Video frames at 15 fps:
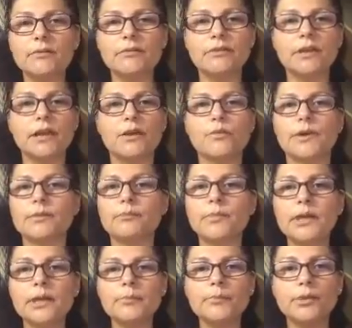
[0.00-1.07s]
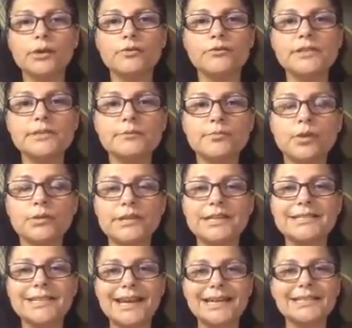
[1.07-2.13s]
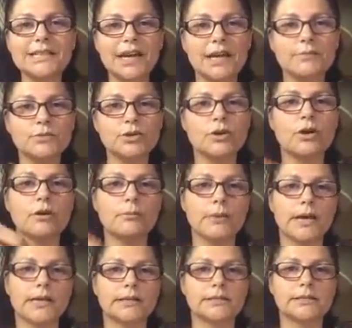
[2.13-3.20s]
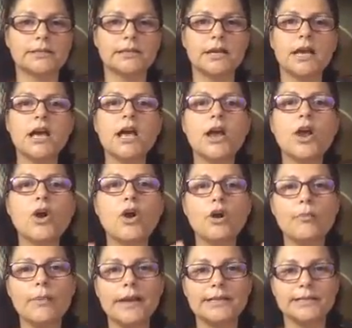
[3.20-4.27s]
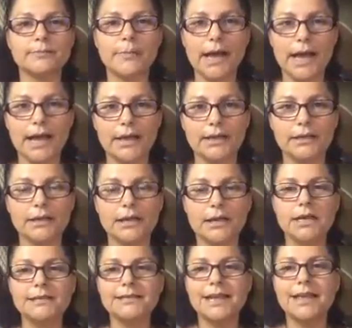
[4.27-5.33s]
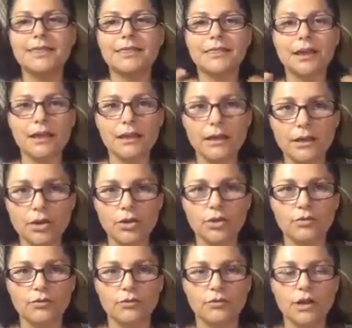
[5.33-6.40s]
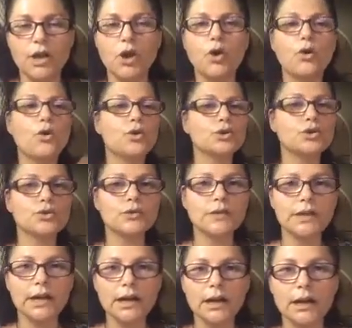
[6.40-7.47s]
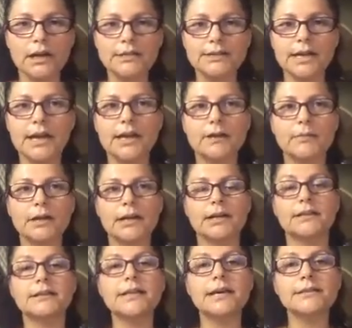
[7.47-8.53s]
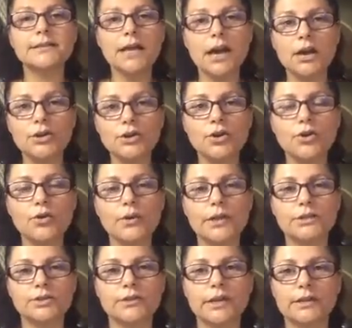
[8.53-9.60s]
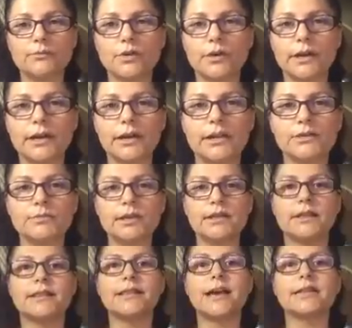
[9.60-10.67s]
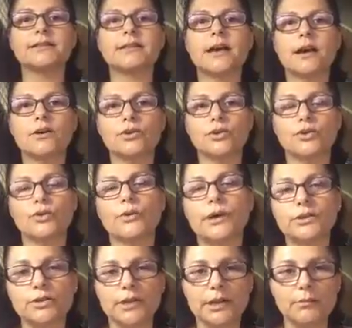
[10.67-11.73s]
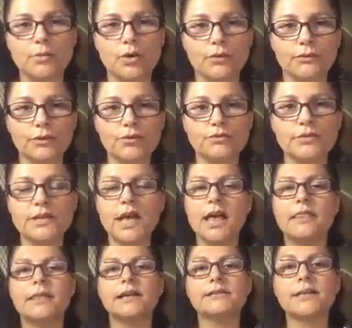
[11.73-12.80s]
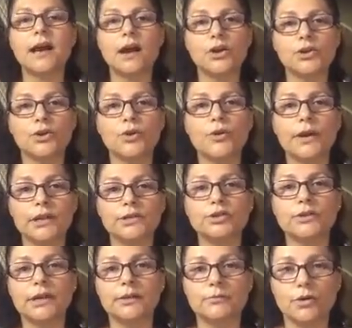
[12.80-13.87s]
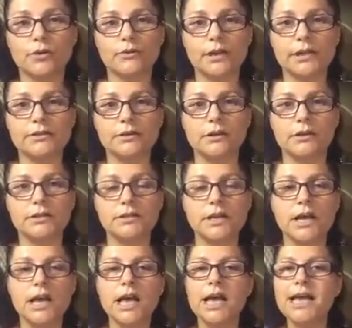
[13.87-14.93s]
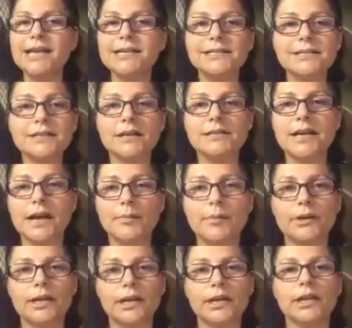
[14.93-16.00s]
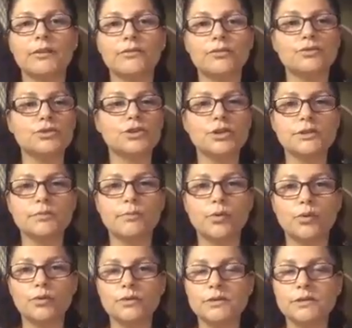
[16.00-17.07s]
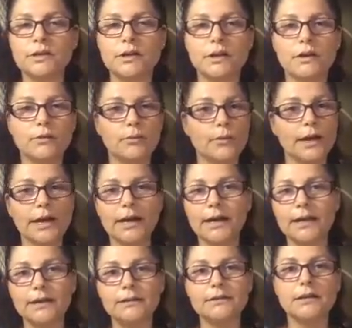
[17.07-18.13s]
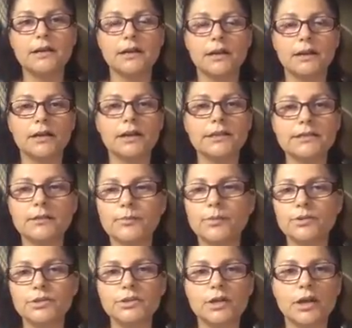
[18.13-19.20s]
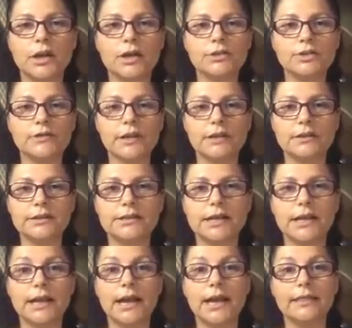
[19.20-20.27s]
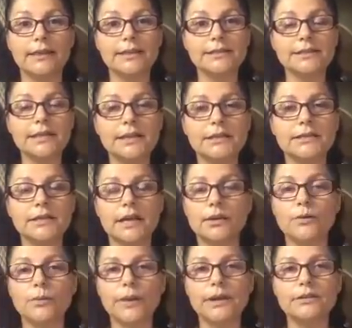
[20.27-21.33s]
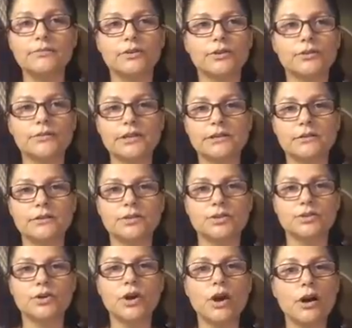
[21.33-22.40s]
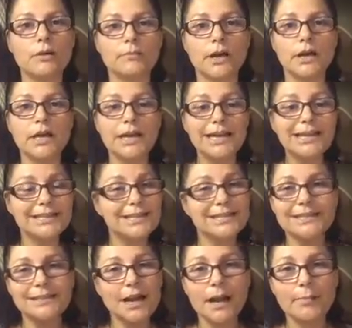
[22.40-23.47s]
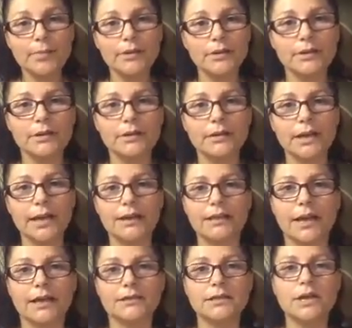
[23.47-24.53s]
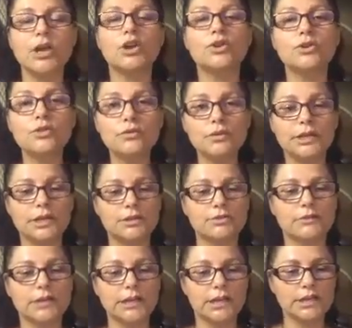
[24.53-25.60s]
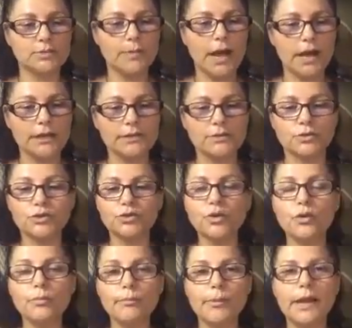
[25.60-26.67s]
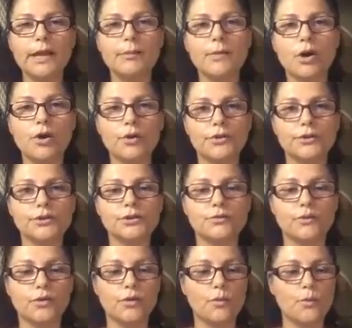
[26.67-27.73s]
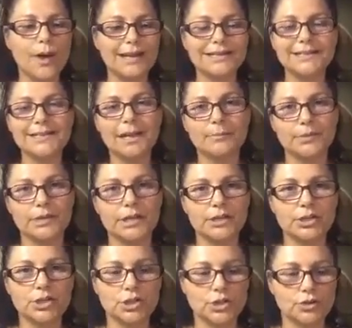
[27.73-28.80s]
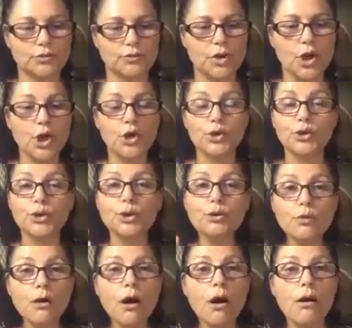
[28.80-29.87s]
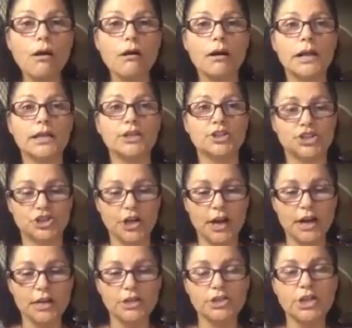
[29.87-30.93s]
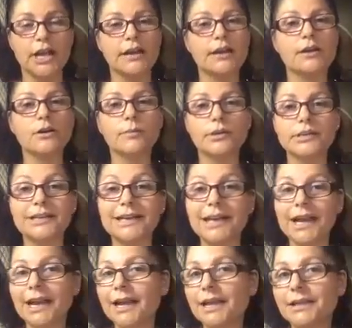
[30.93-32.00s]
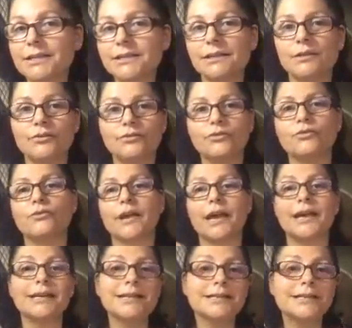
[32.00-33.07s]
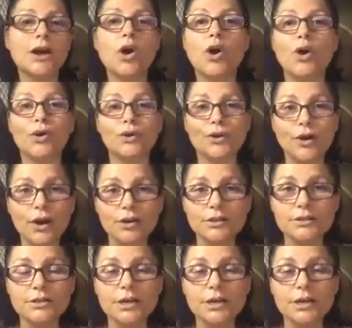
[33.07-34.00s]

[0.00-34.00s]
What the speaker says: thing when people respond and take time to comment back, say thank you, go to their timeline. That's how you're going to get more engagement. That's how you're going to get more views. That's how you're going to get more results. It's not happening if you just post one little post during the day and that's it, and wait for the results to come. It doesn't happen like that. You need to engage back. So don't blame others for what is happening to you. You are in charge and nobody cares if you get it or not.